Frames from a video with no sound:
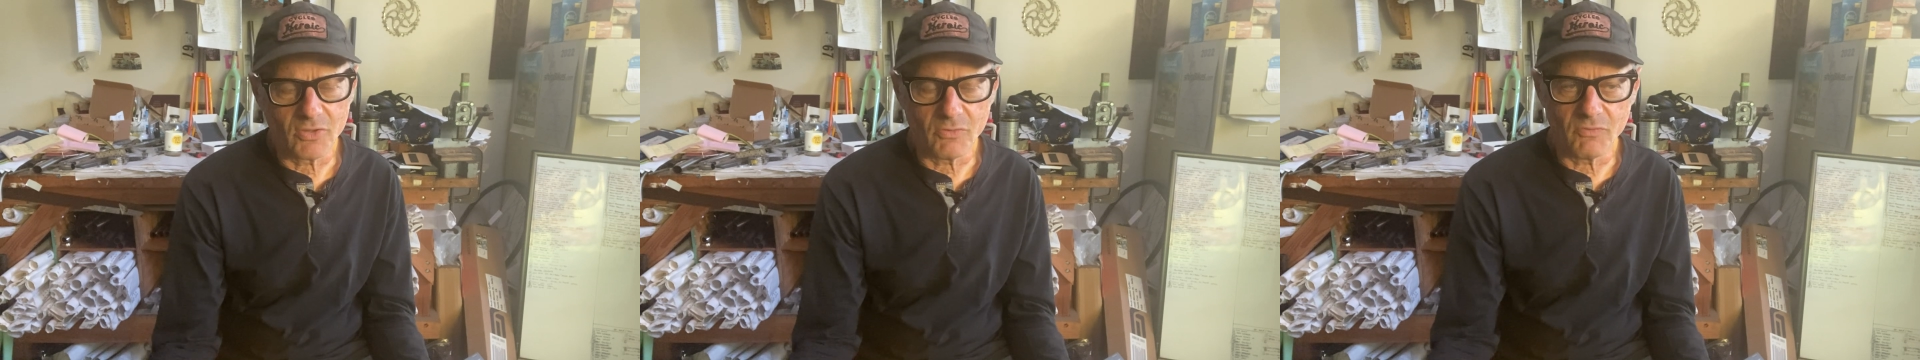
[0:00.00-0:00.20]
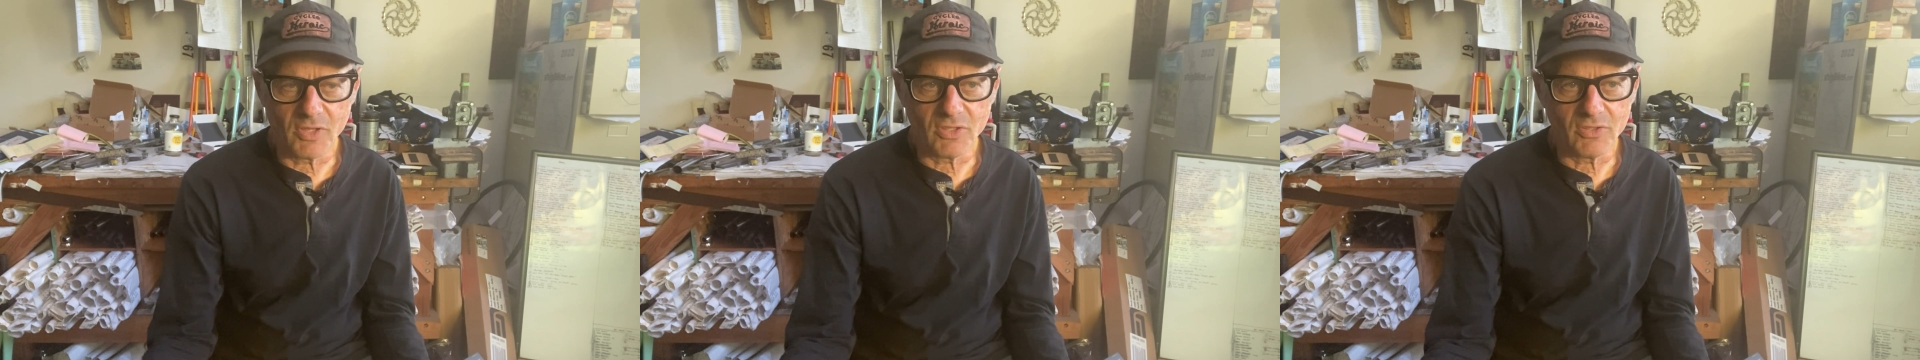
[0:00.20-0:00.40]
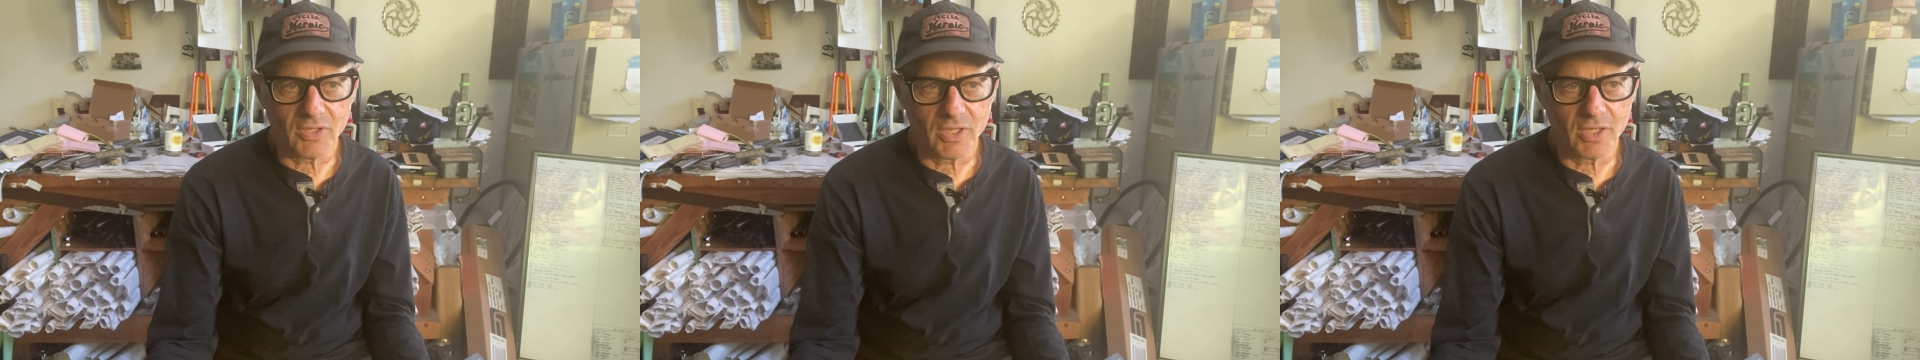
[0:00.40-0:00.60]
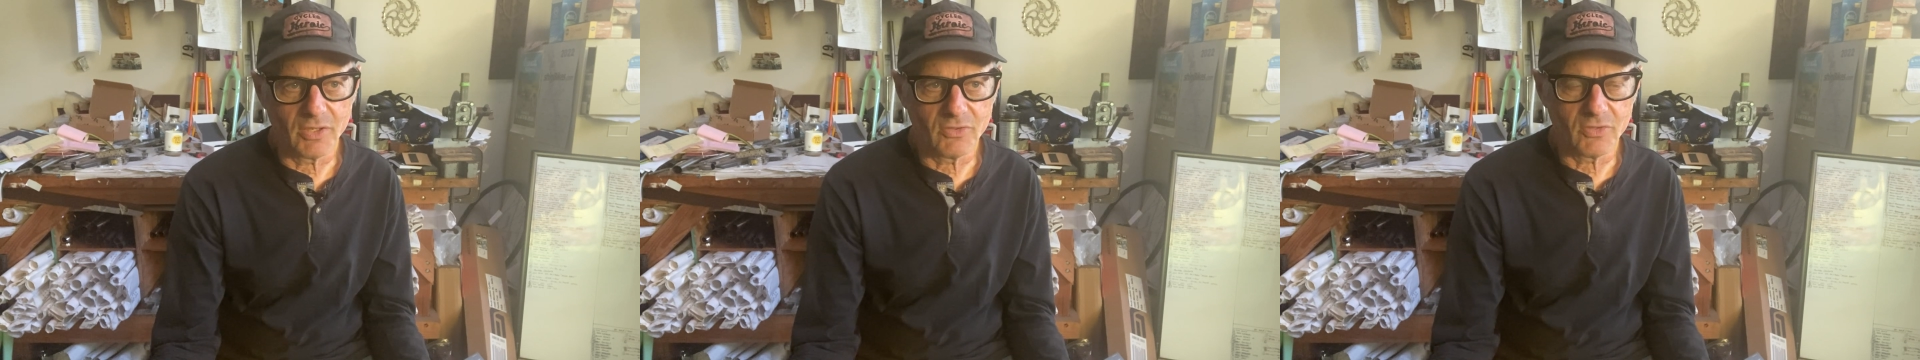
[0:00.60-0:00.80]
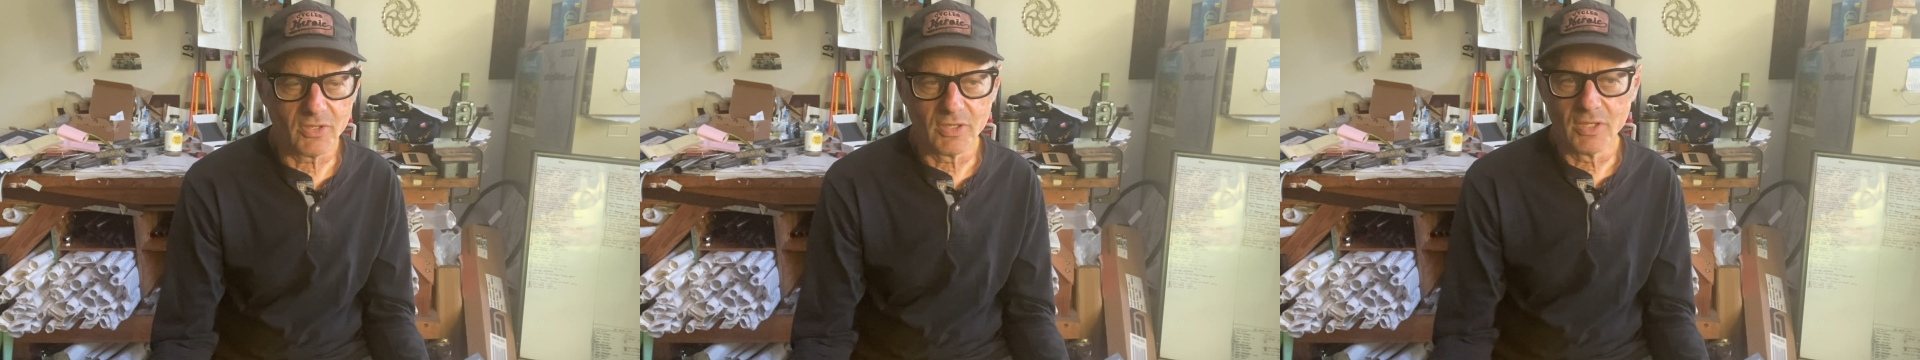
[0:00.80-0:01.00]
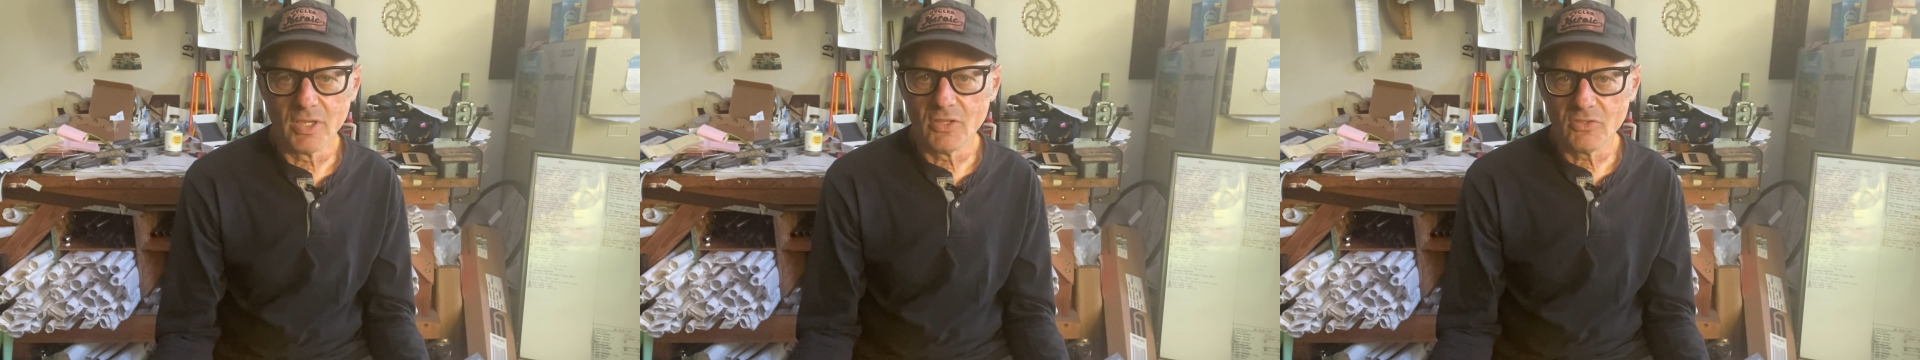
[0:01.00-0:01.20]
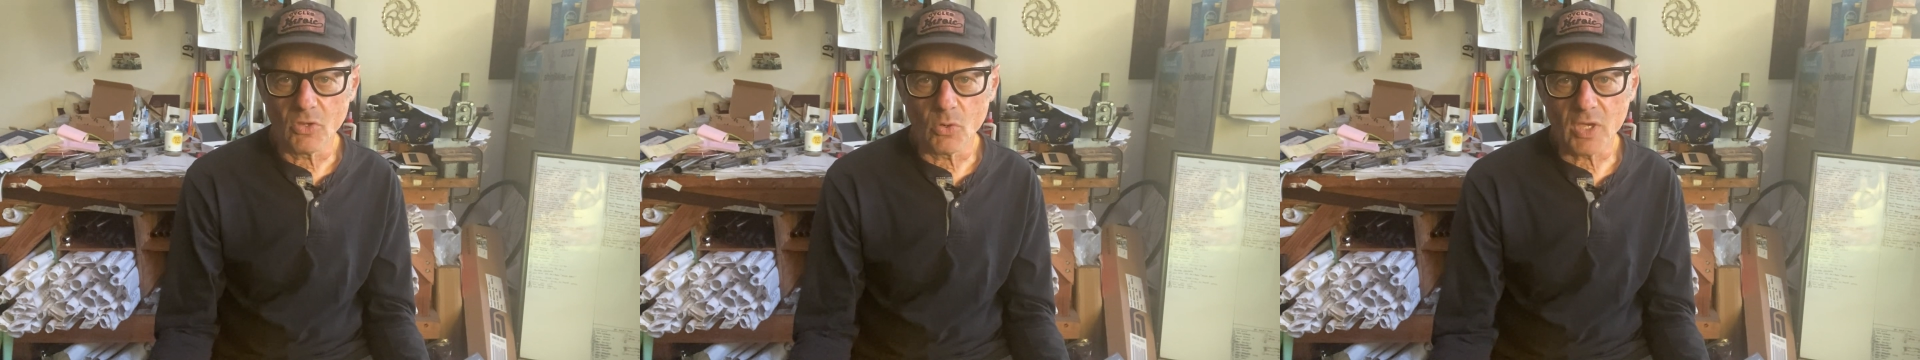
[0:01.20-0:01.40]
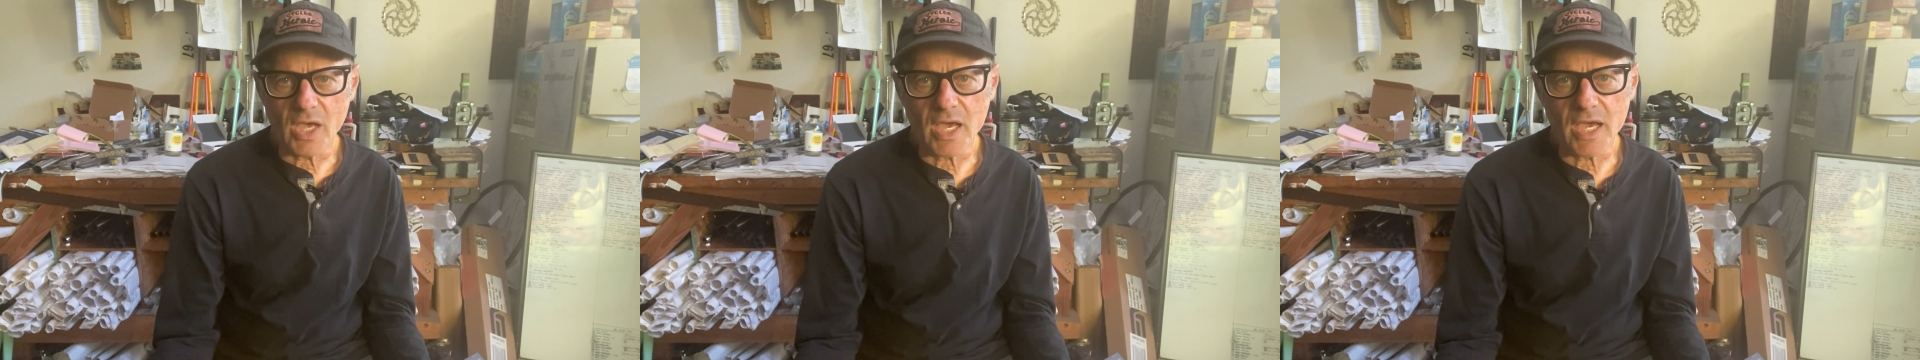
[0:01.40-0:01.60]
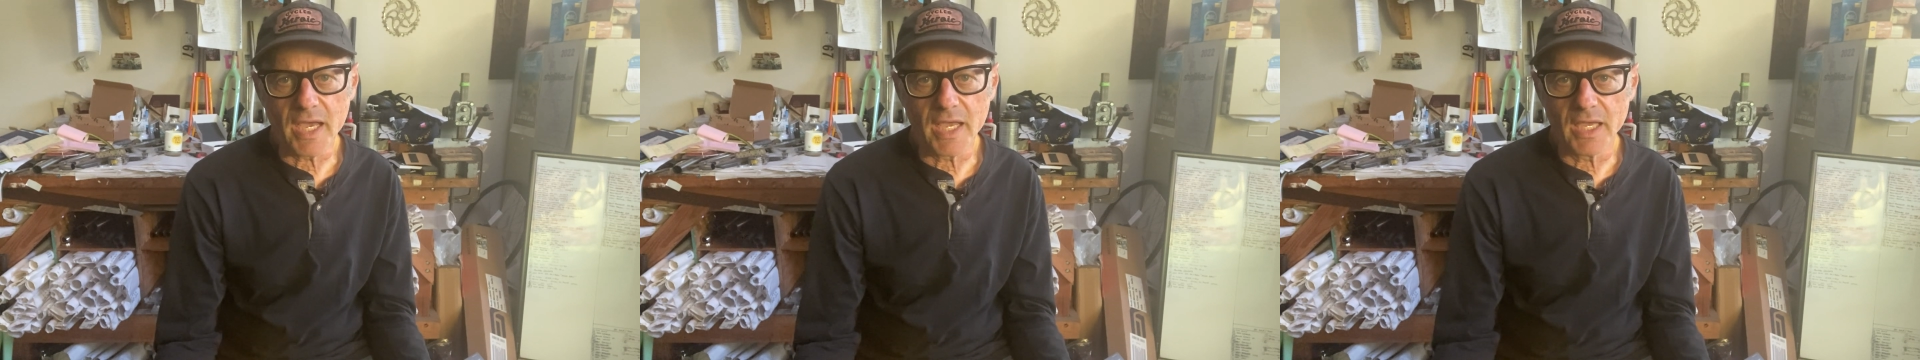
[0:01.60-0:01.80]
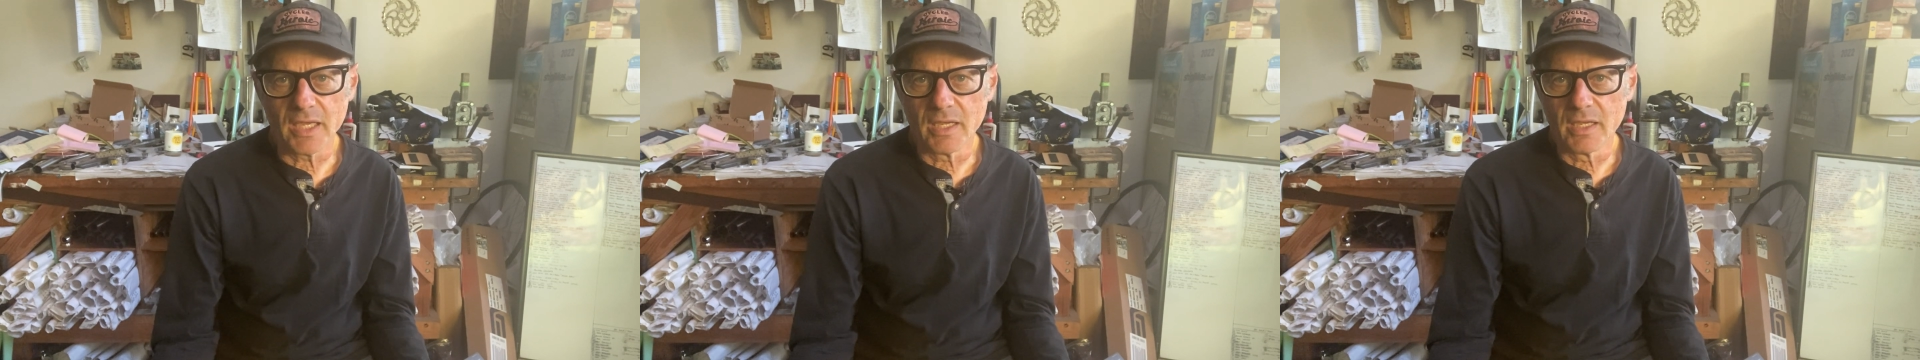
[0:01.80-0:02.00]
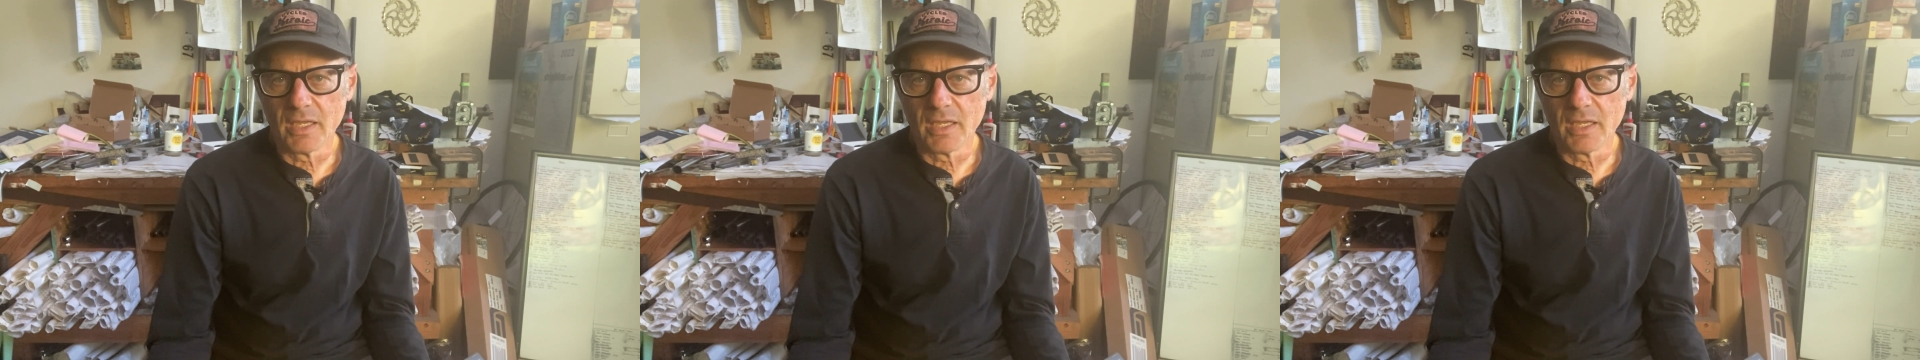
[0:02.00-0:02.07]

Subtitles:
Vintage, Tokai,